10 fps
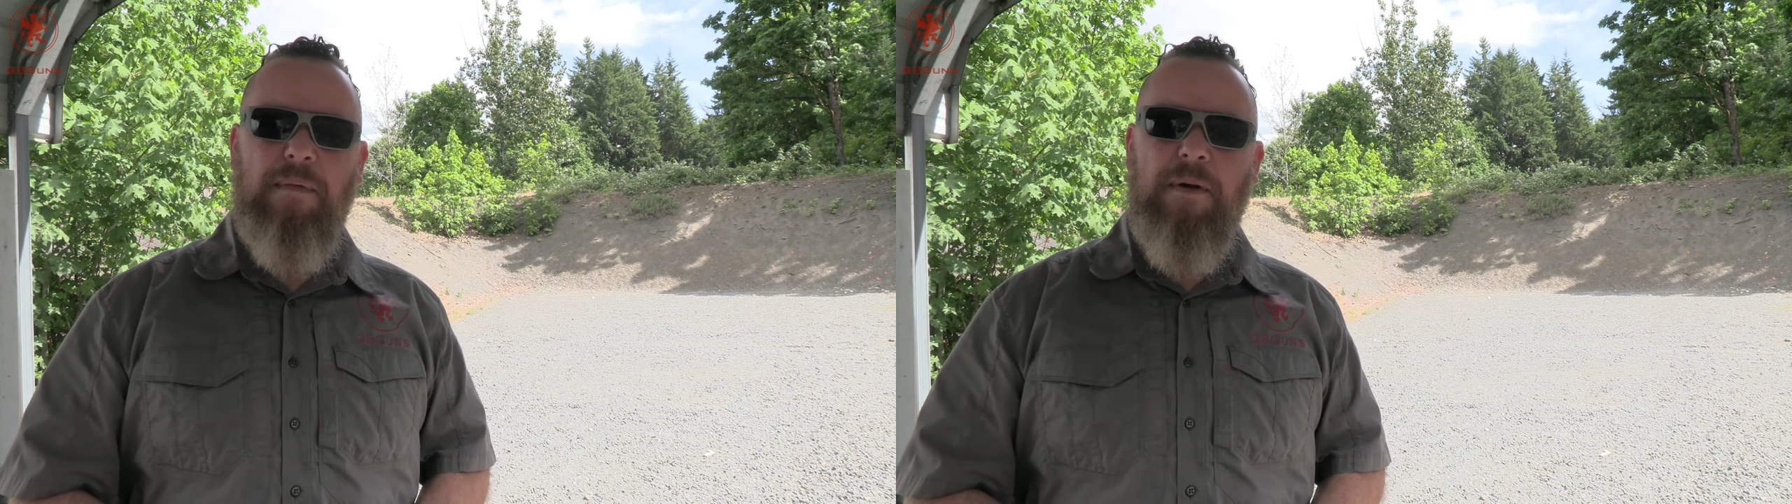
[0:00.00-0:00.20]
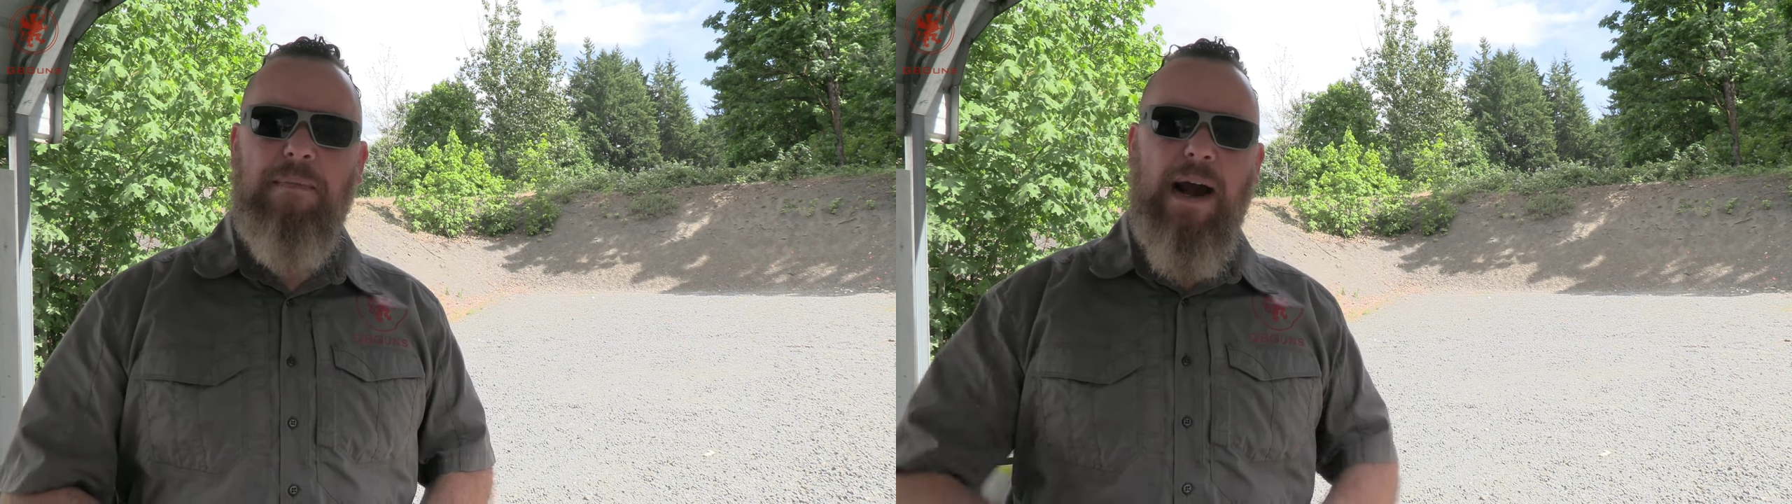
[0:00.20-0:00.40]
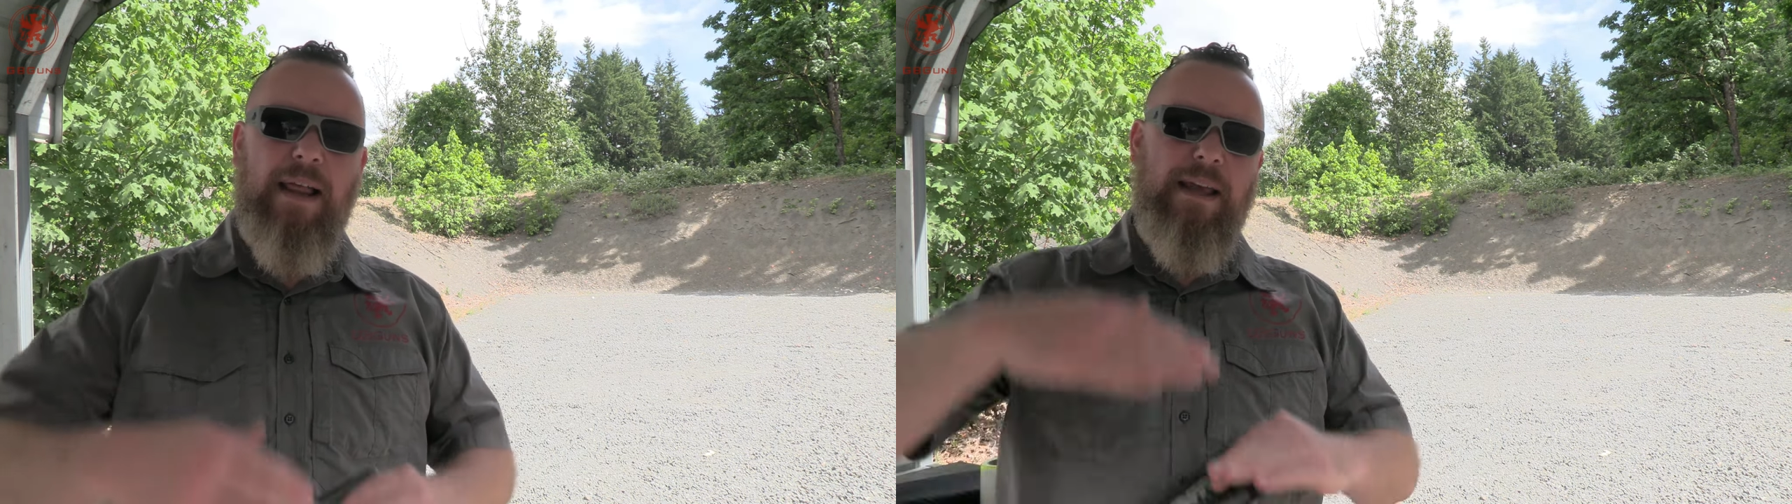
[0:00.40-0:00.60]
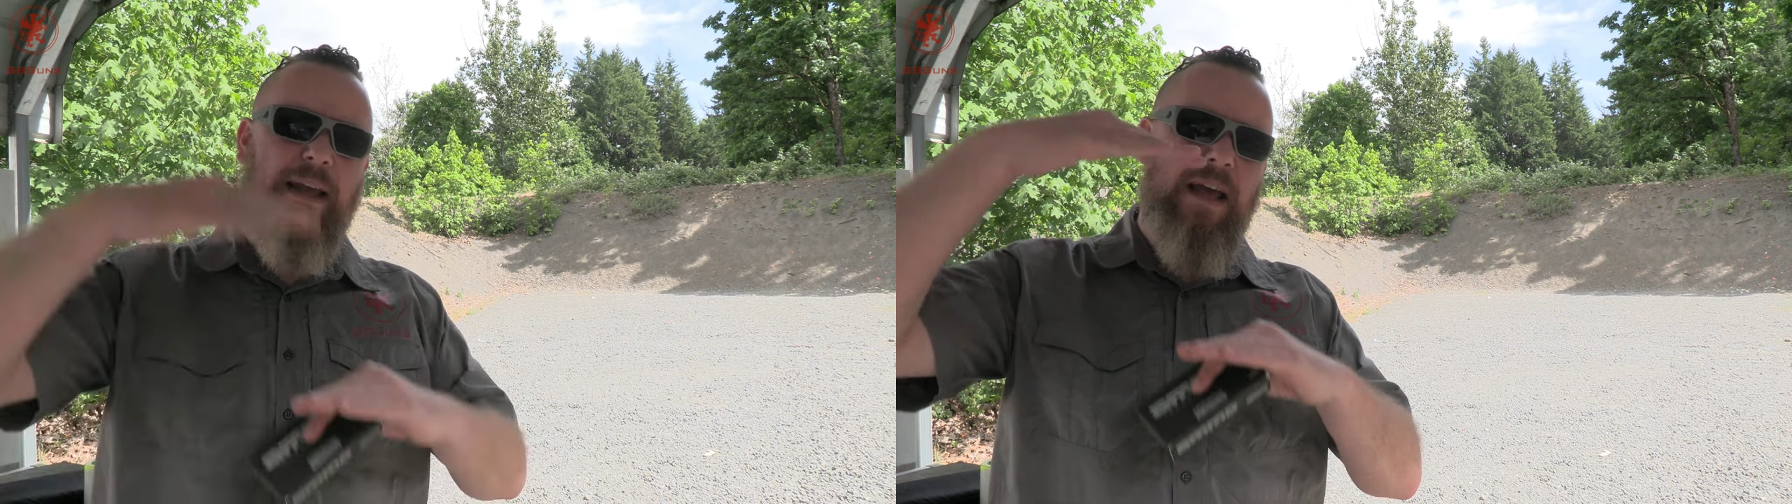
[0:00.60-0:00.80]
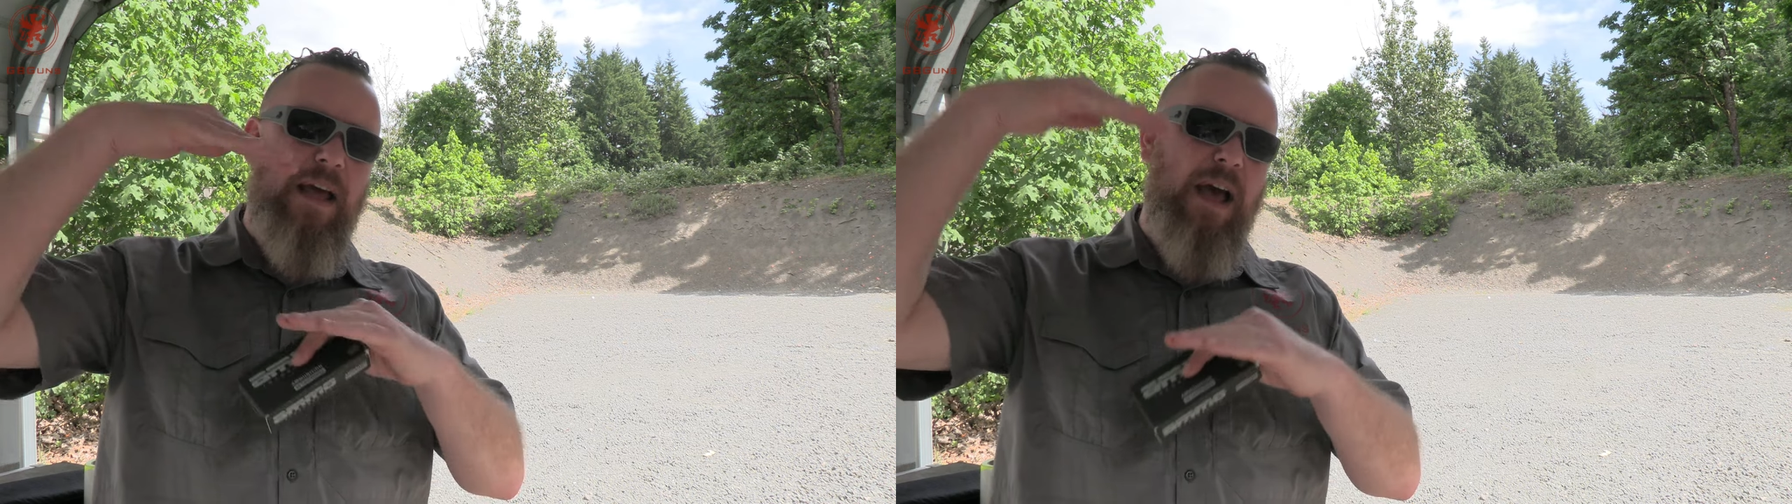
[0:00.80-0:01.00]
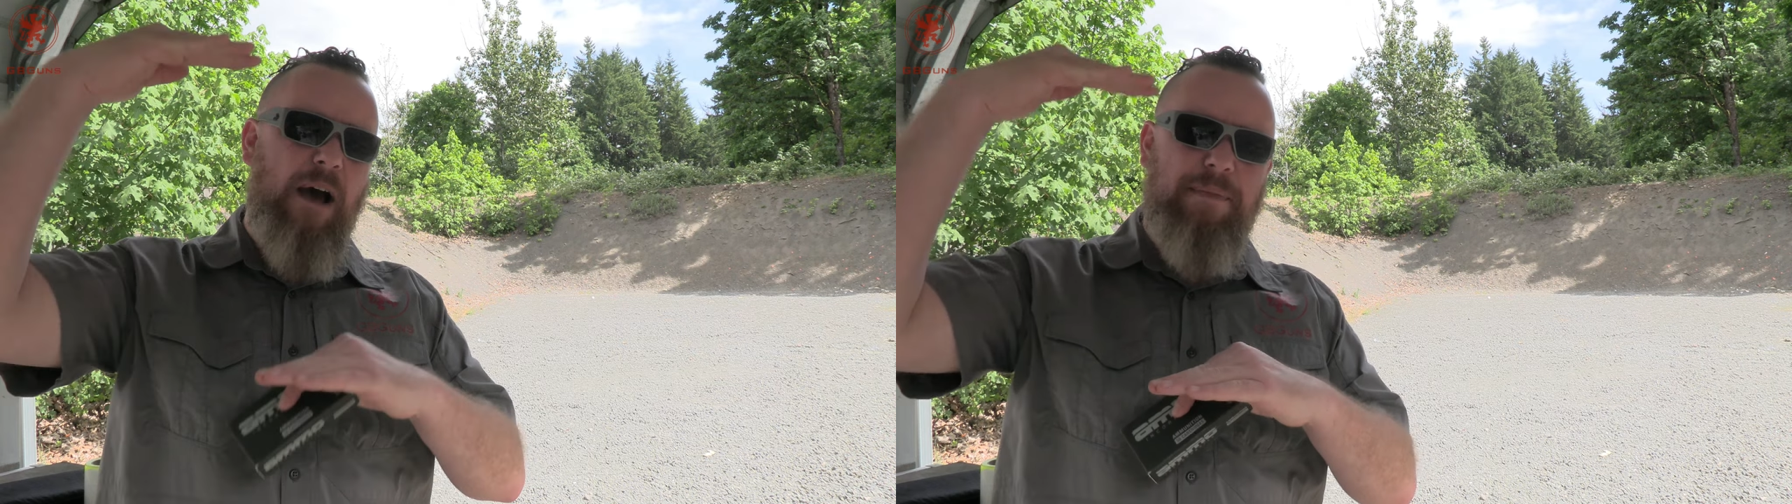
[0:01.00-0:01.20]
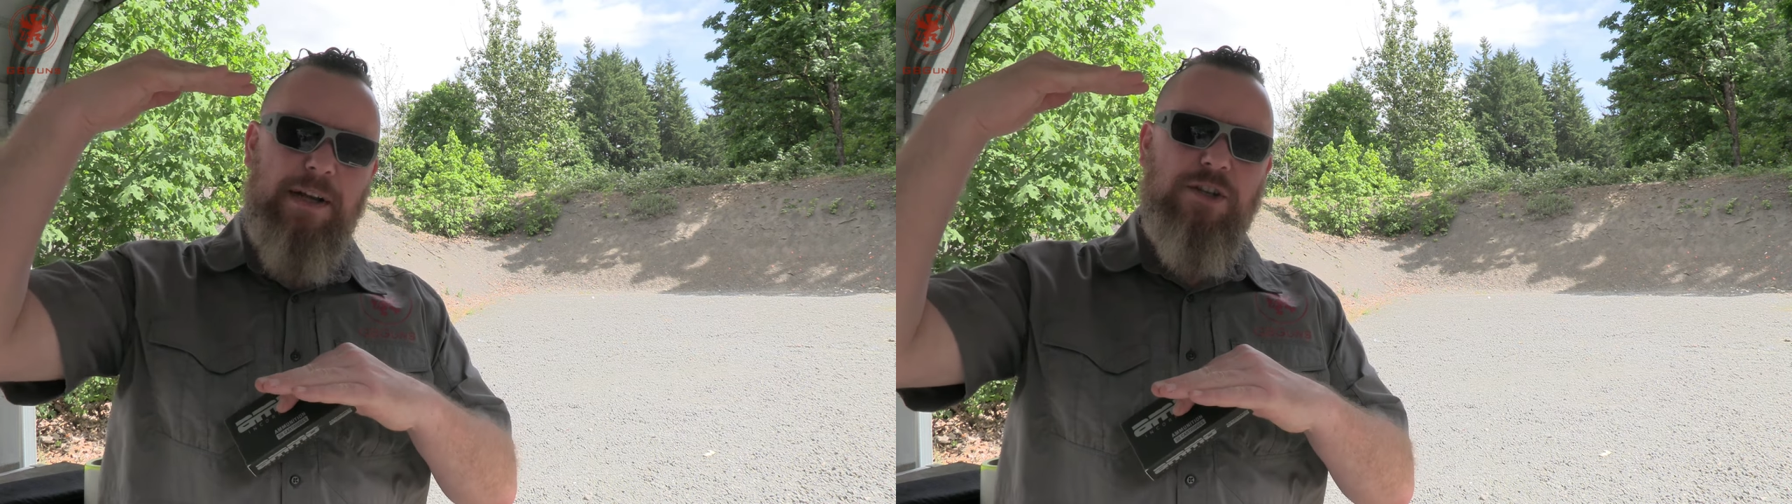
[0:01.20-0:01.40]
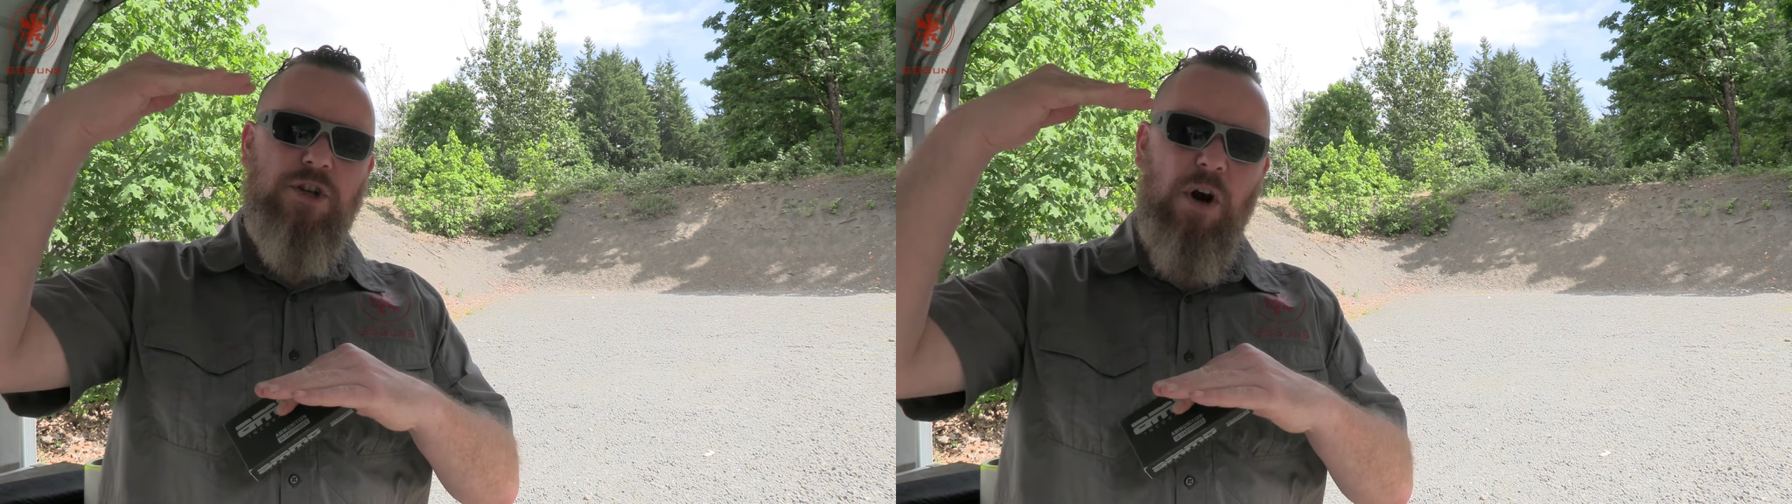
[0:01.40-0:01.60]
I'm compiling a
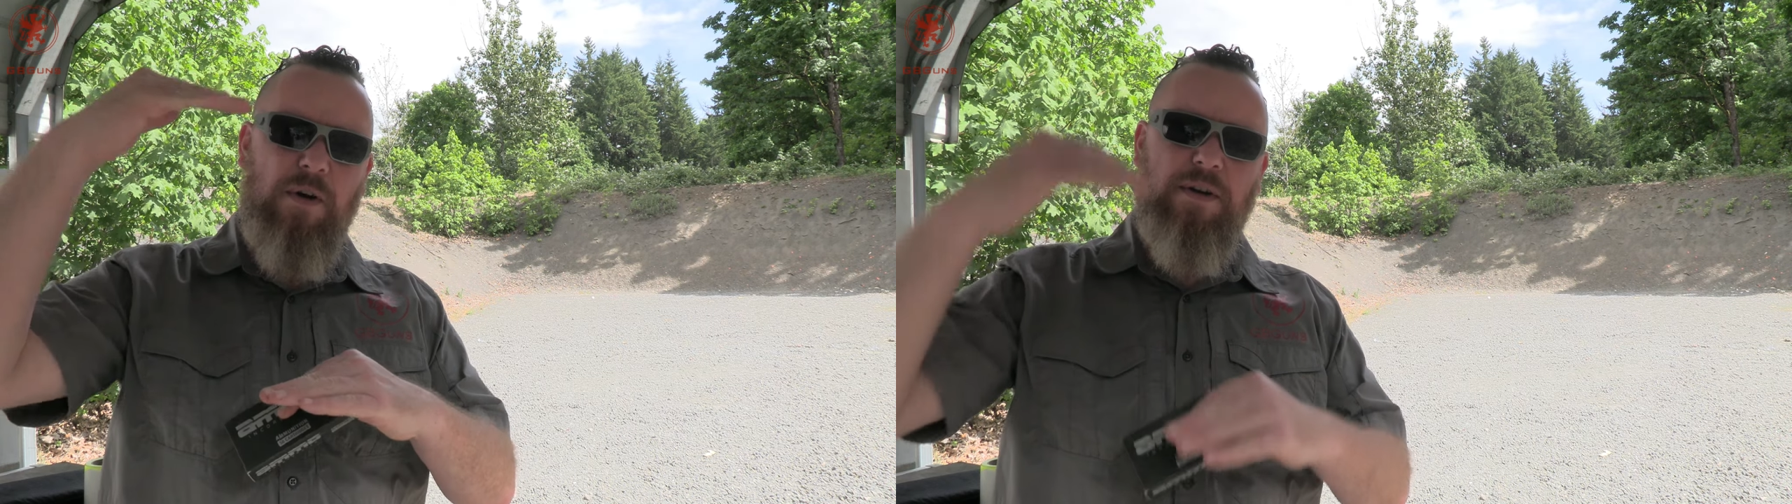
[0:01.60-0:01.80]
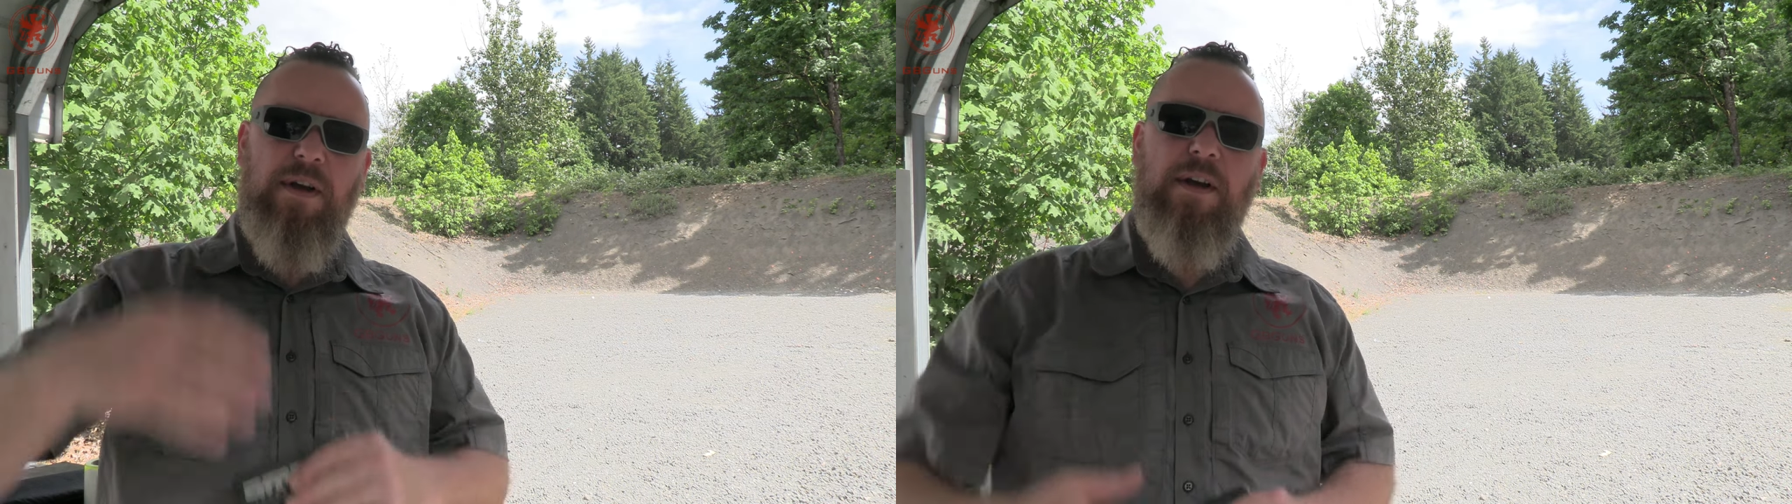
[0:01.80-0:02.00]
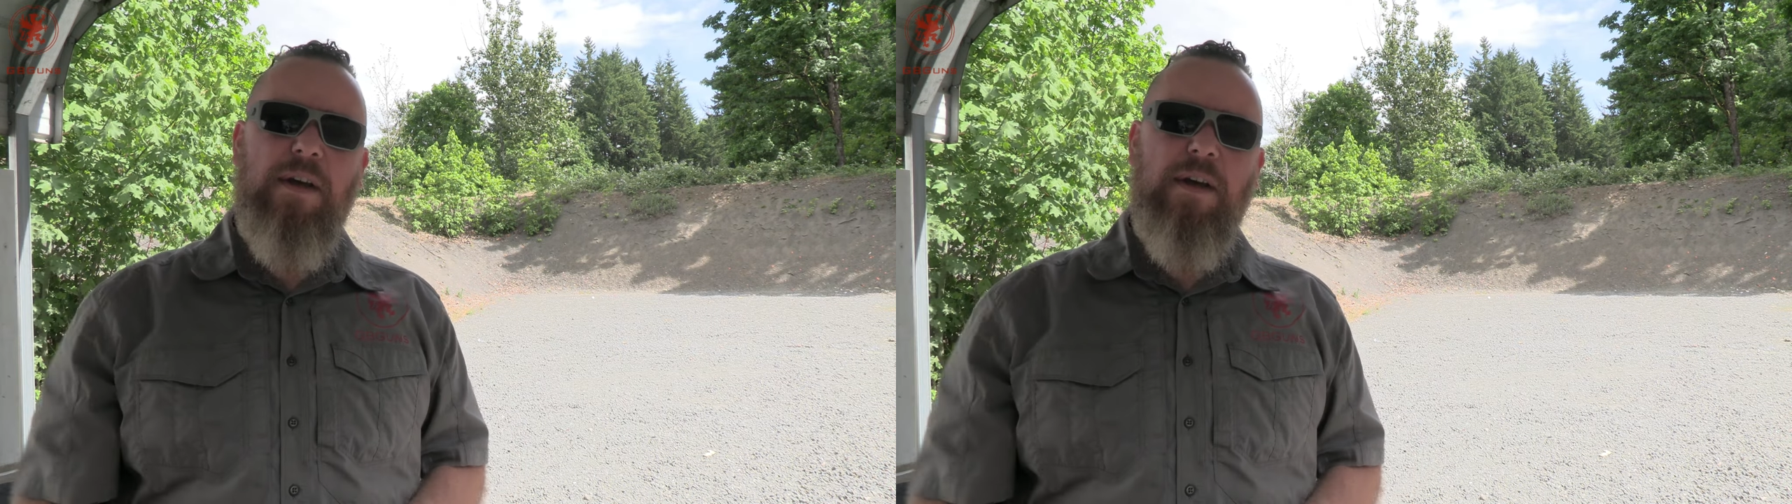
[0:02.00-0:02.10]
big chart,